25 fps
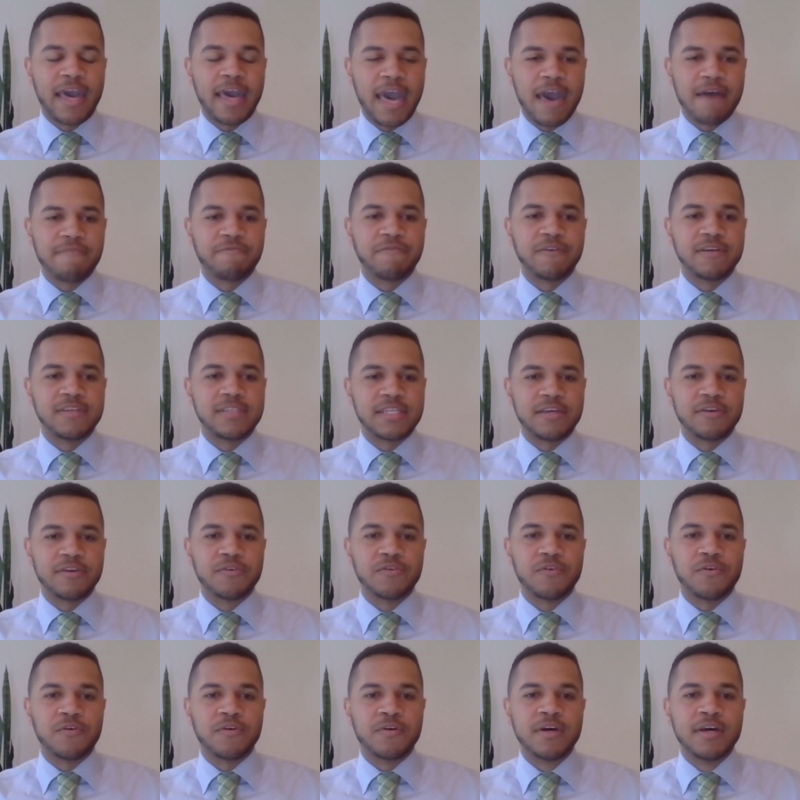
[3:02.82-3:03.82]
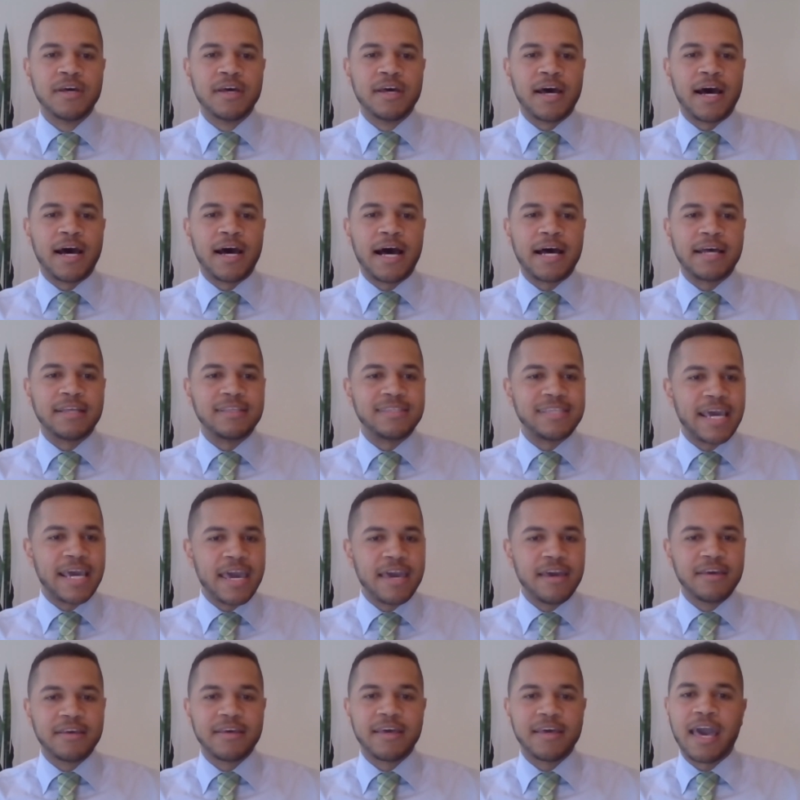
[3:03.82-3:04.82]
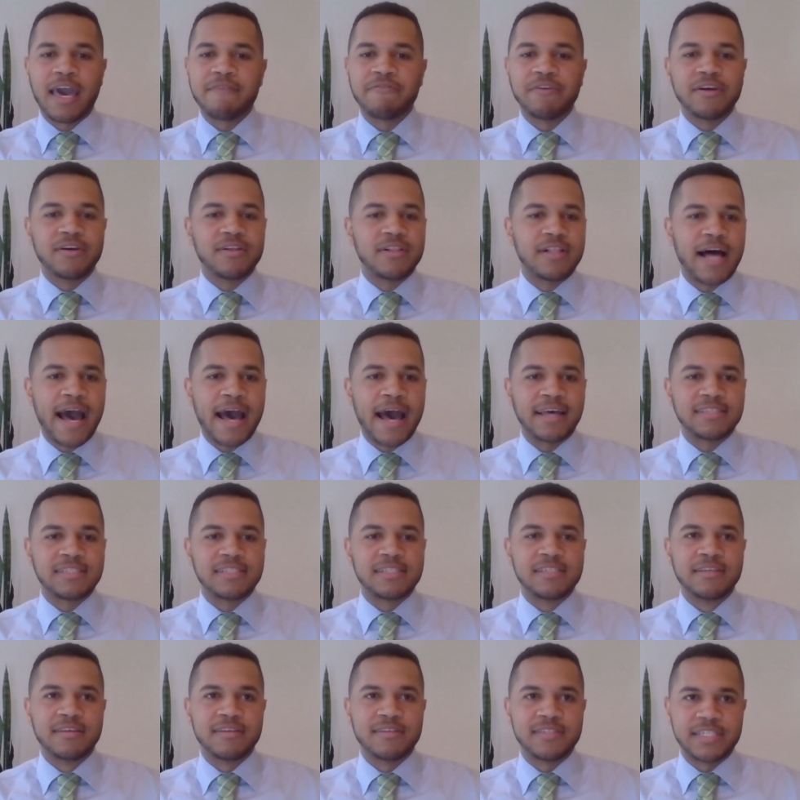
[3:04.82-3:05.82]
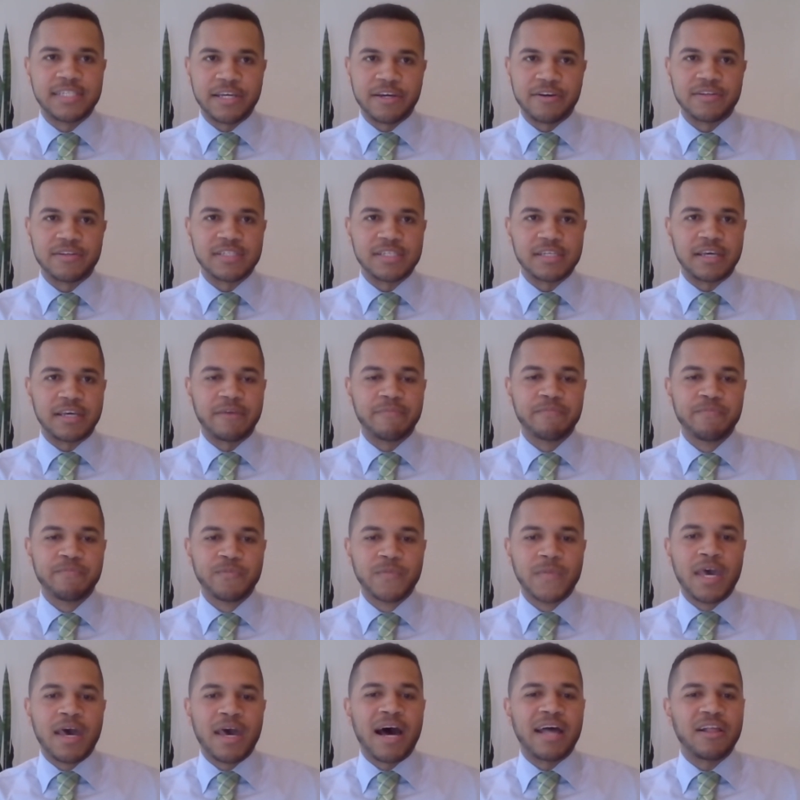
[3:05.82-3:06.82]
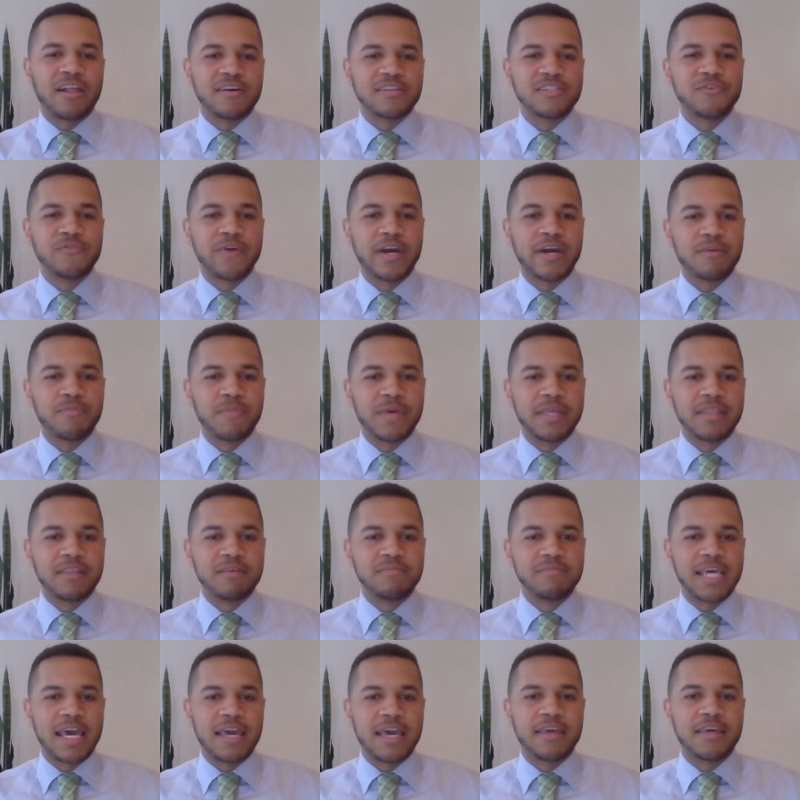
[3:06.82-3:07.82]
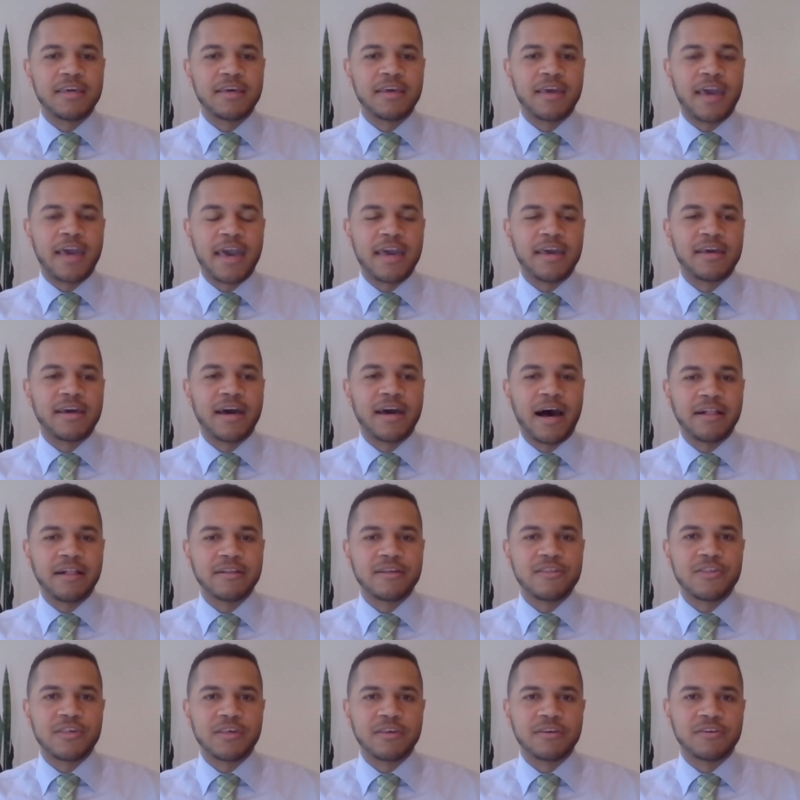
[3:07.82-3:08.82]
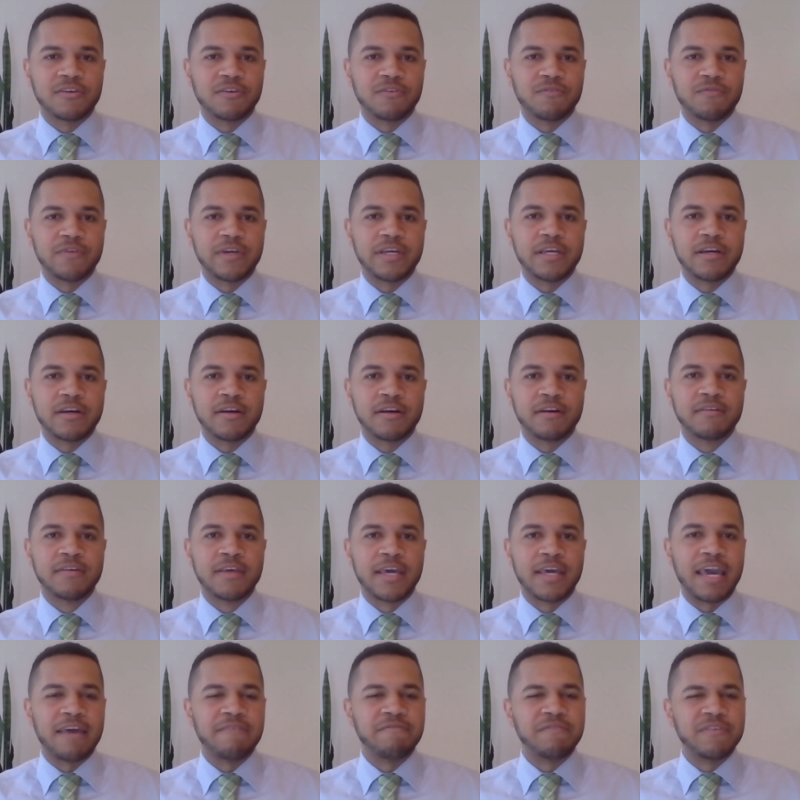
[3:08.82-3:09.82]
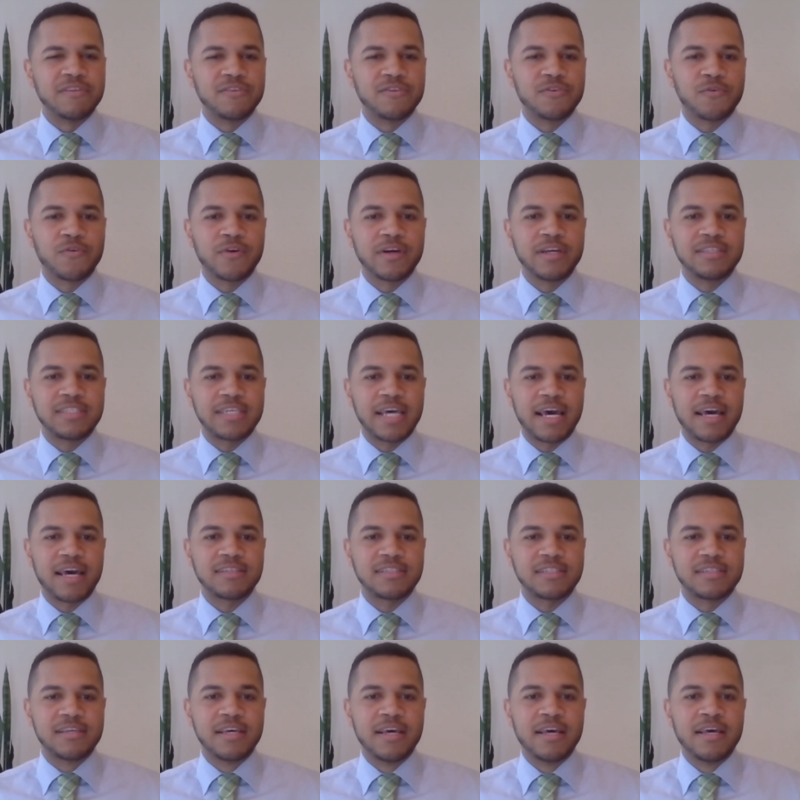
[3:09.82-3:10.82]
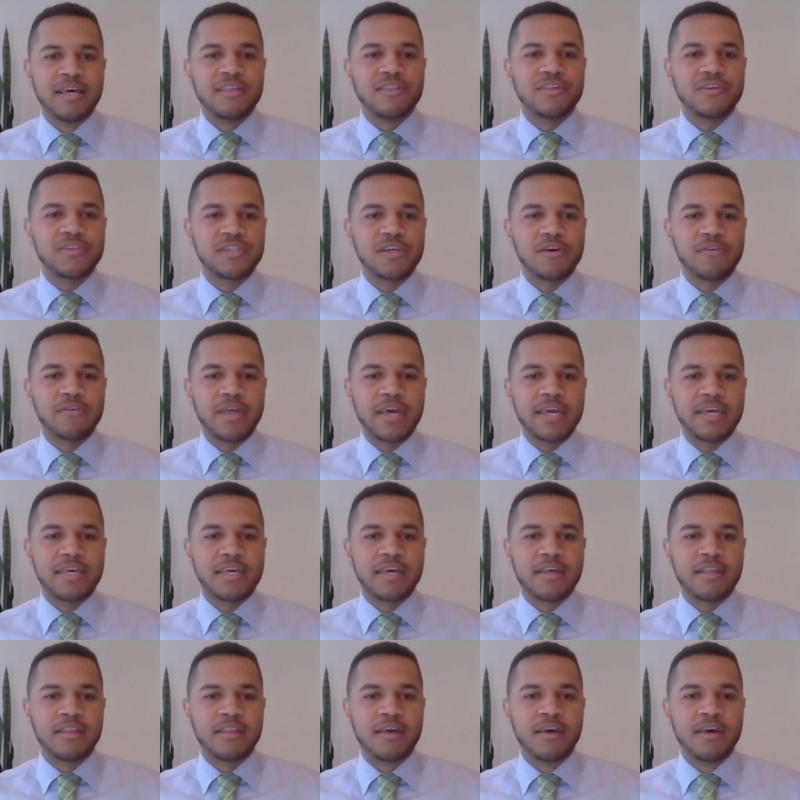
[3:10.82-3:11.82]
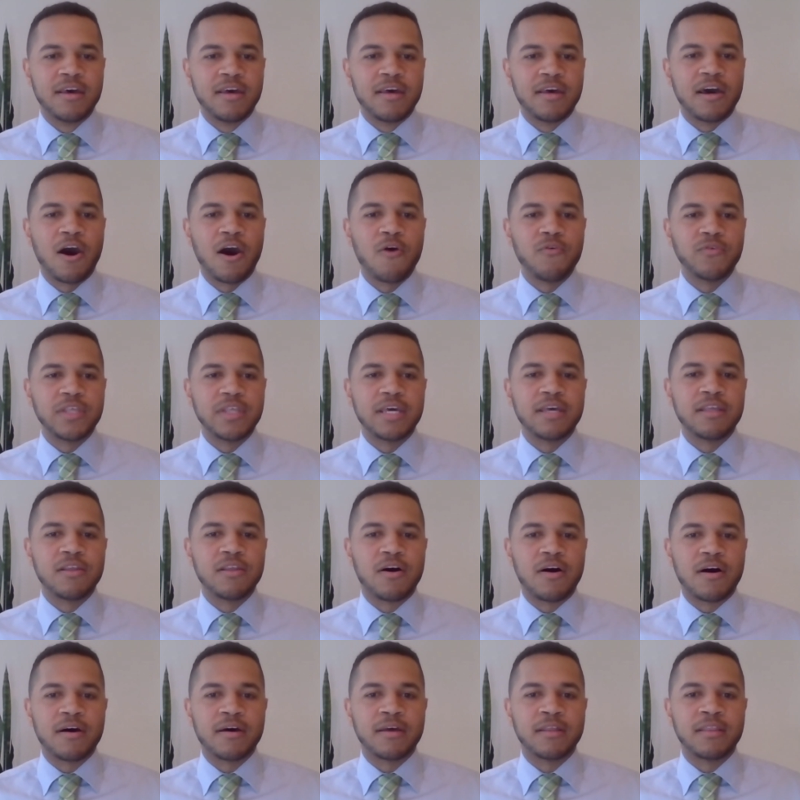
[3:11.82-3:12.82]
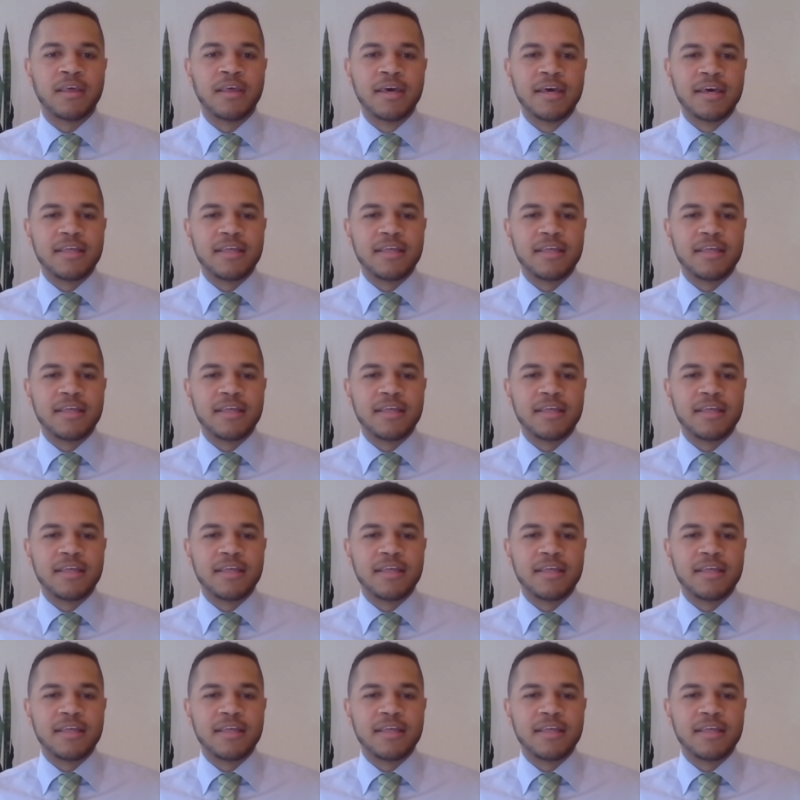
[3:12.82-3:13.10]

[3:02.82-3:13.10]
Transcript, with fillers: every single Uh, day, every class, seriously. I'd also recommend them taking a college and career inventory test, just so they can hone in on